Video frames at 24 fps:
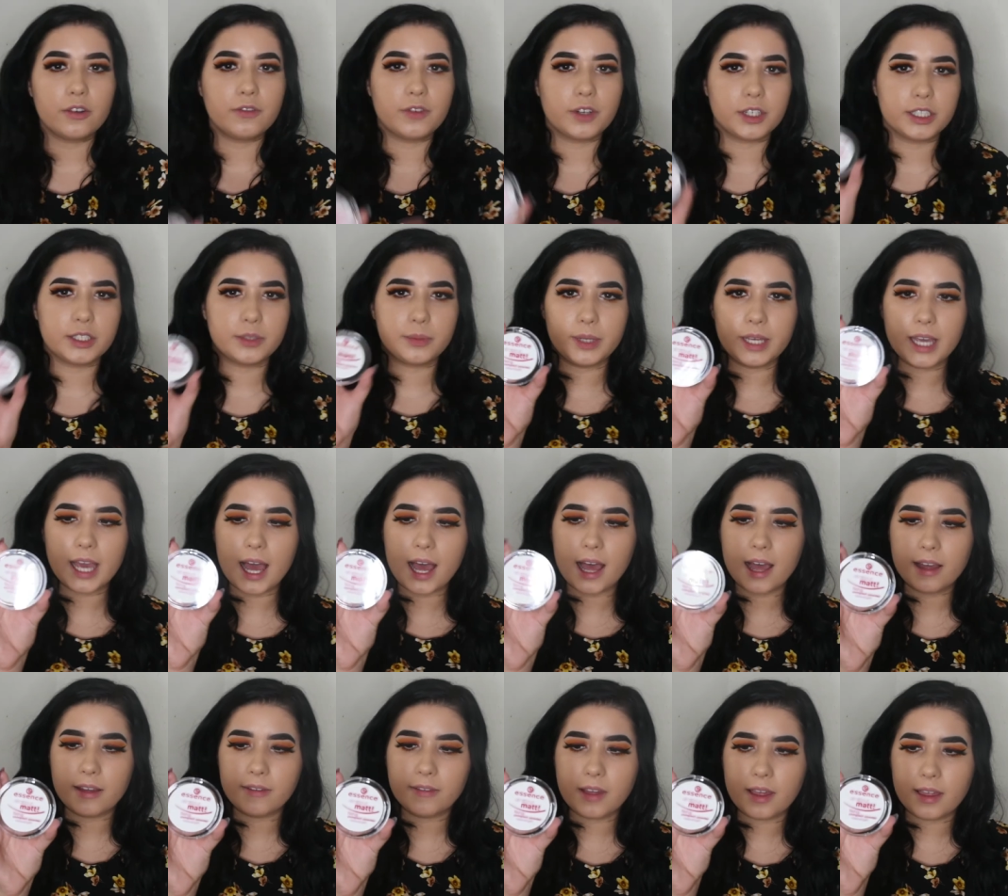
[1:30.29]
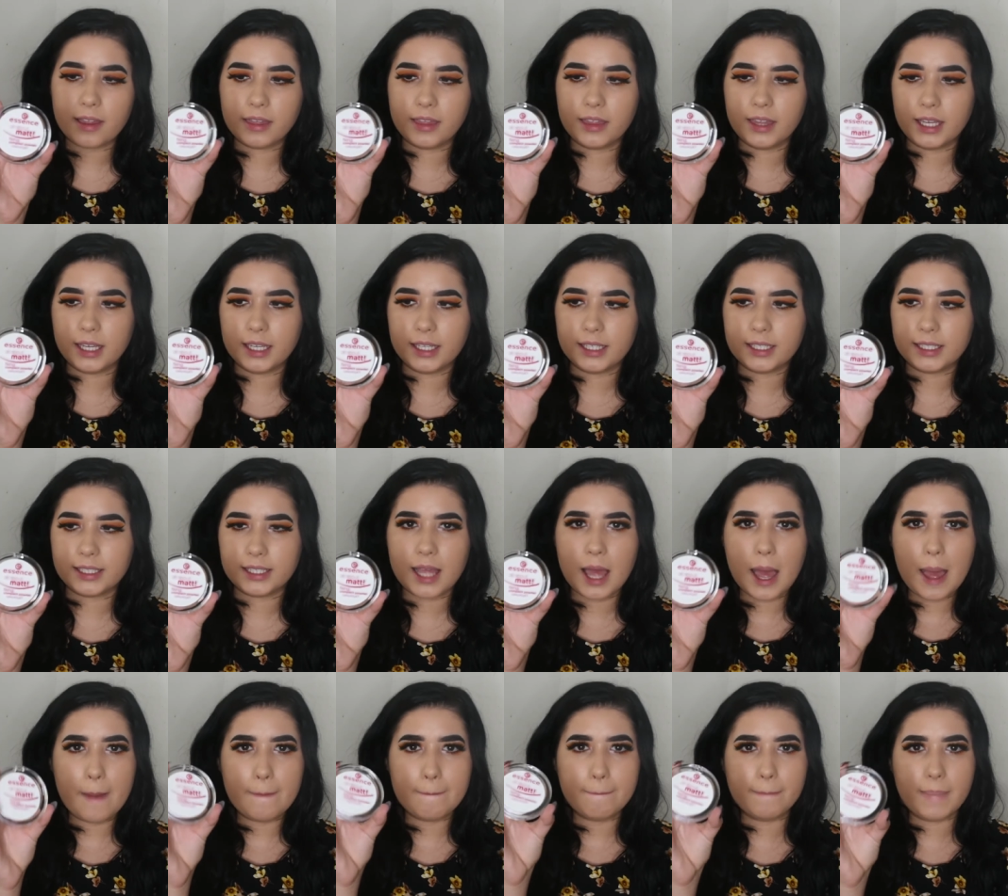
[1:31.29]
first we have this
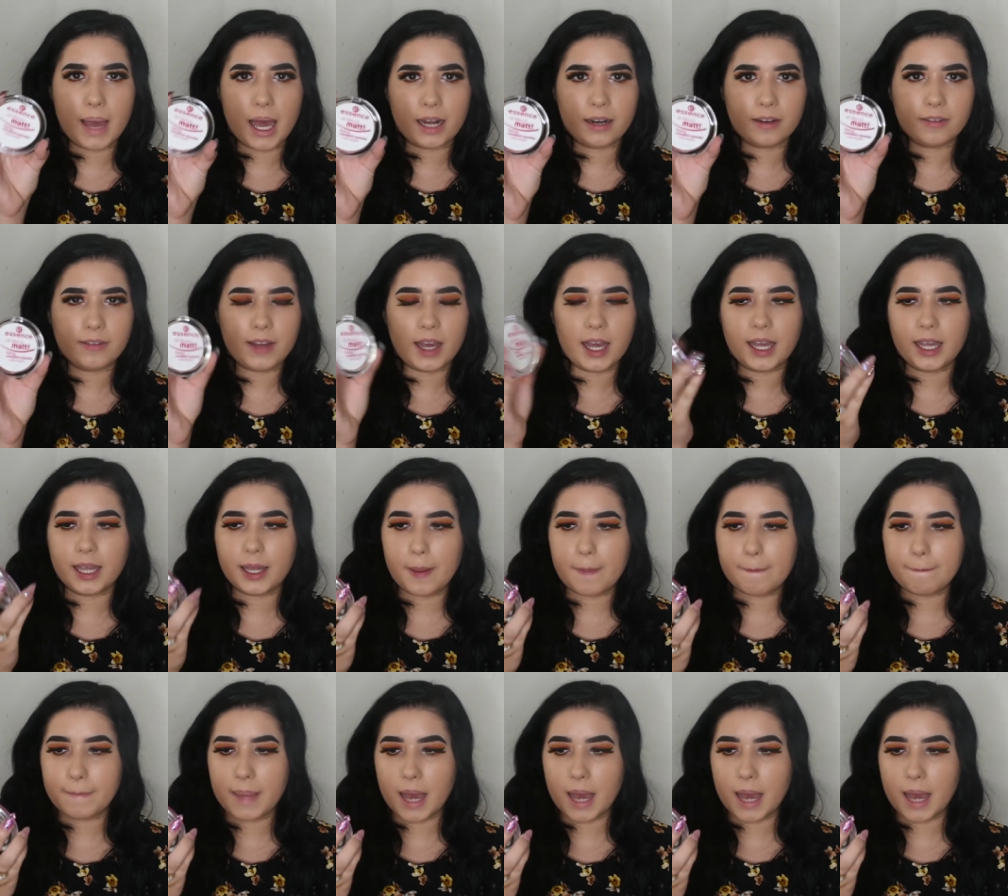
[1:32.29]
mattifying